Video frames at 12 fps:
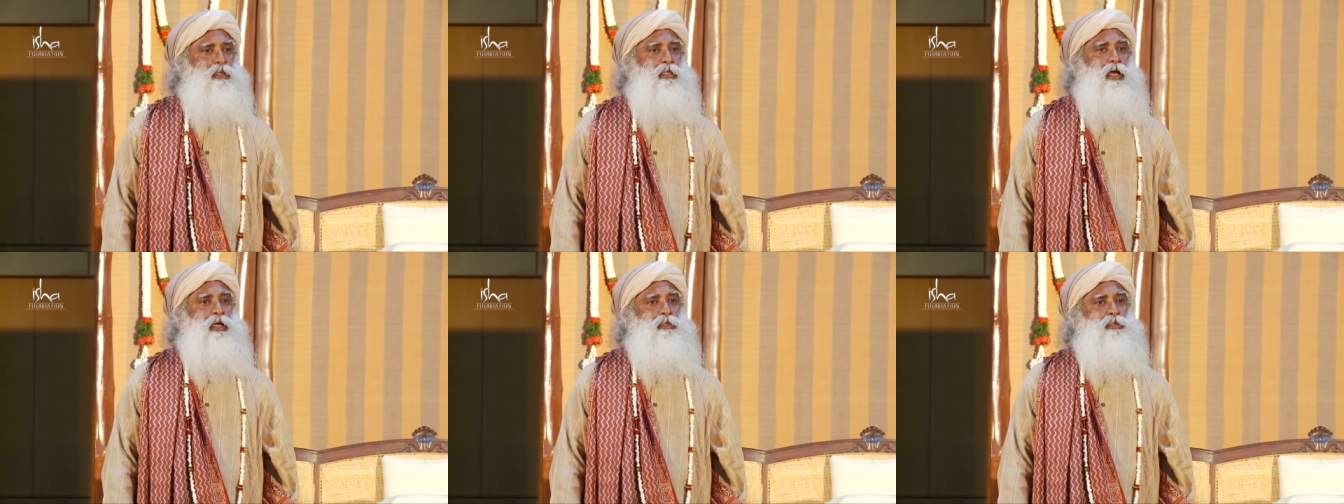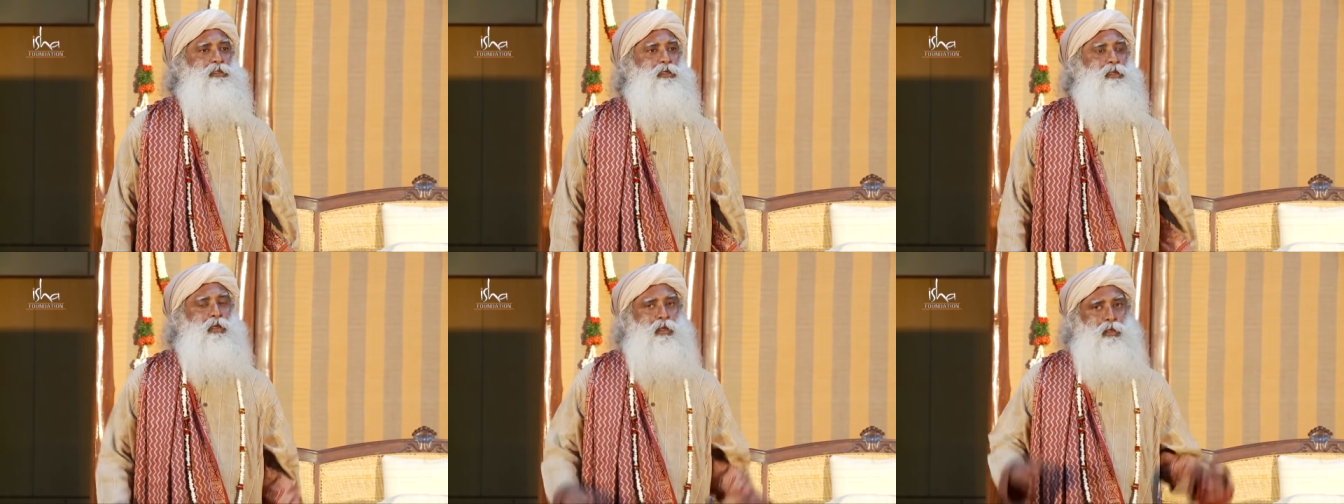
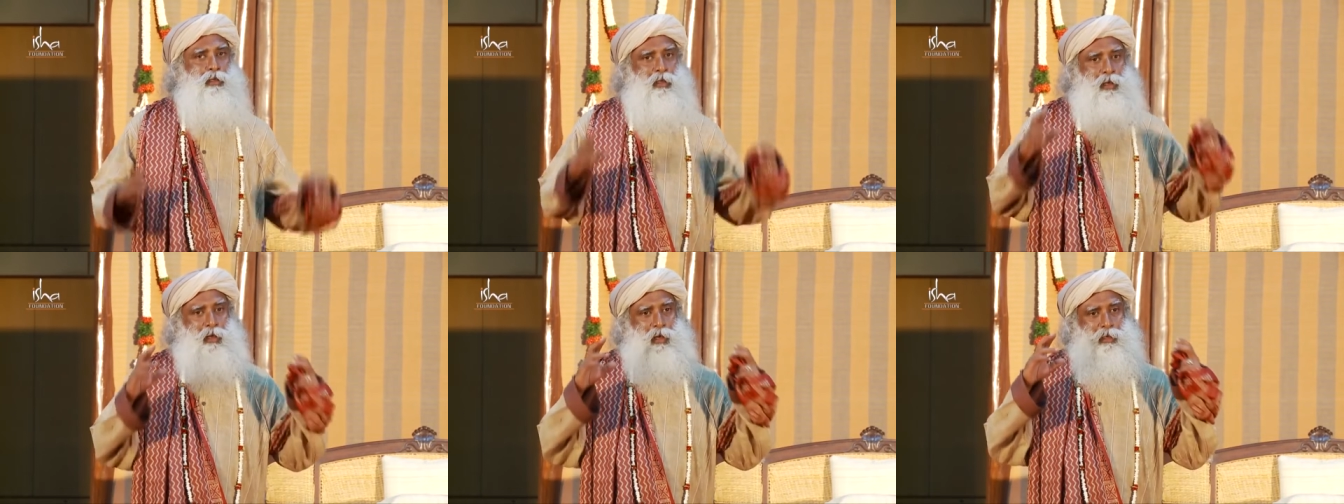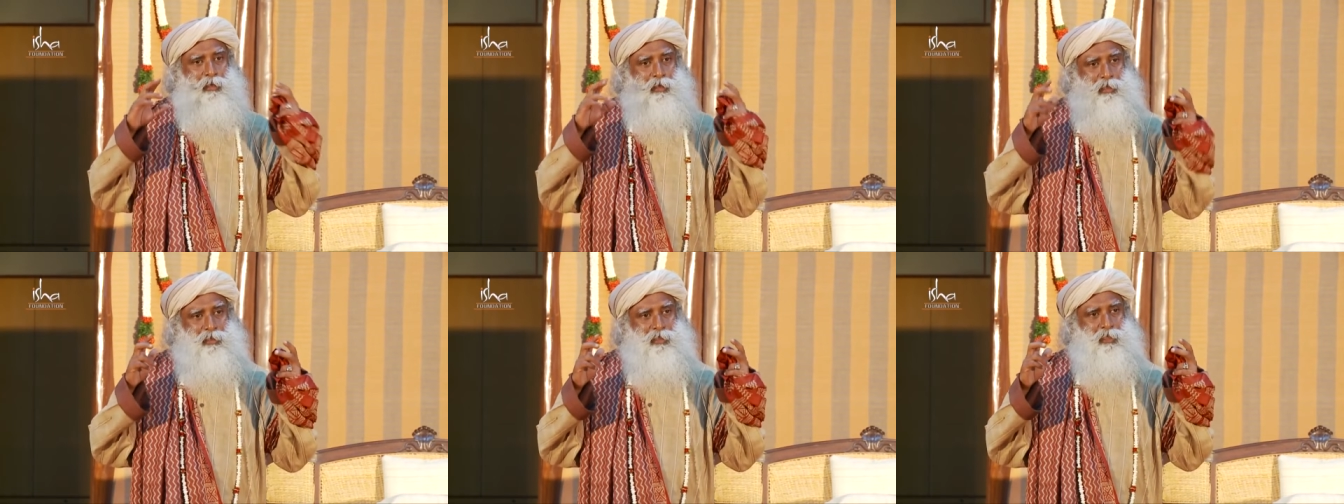that an
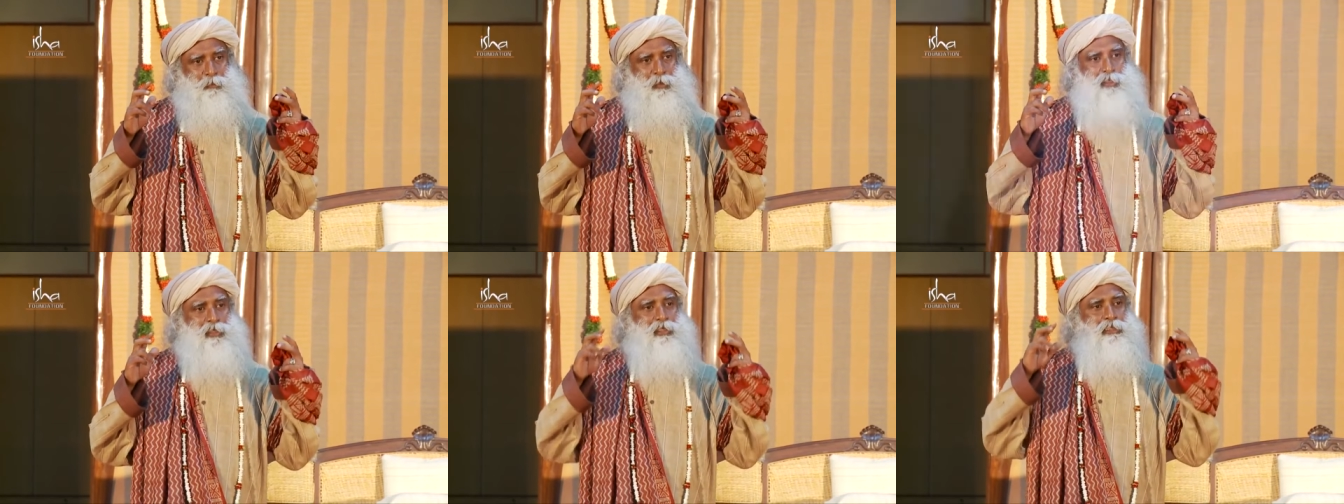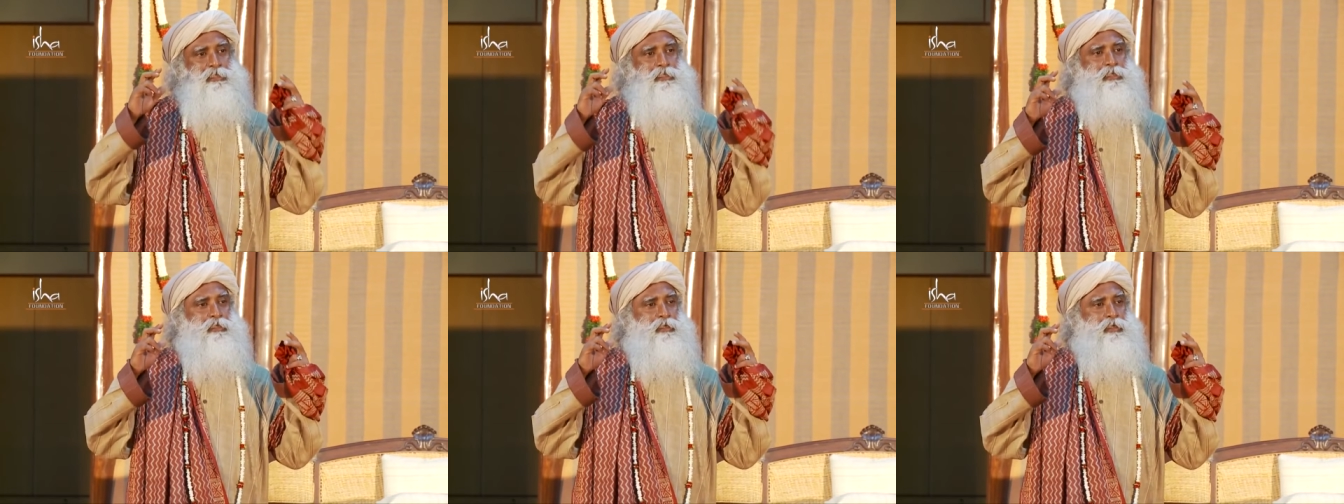illiterate person is
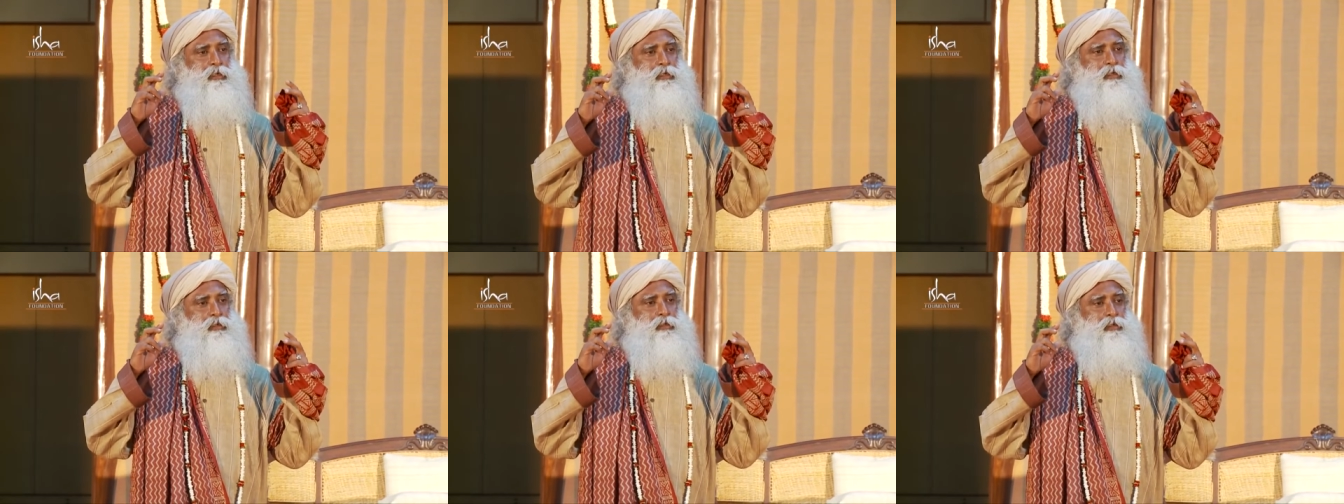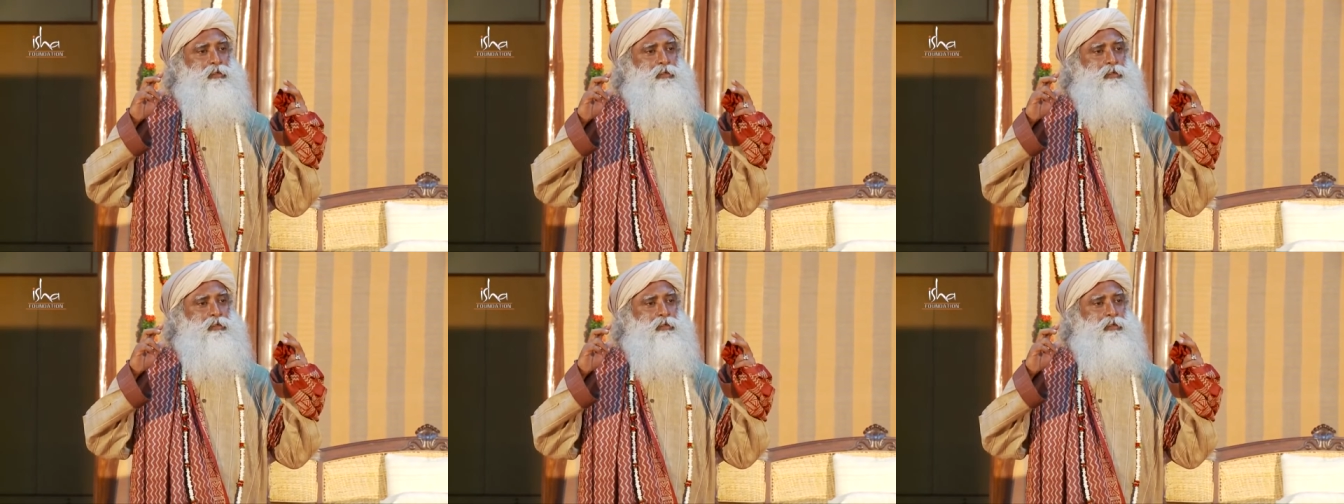thinking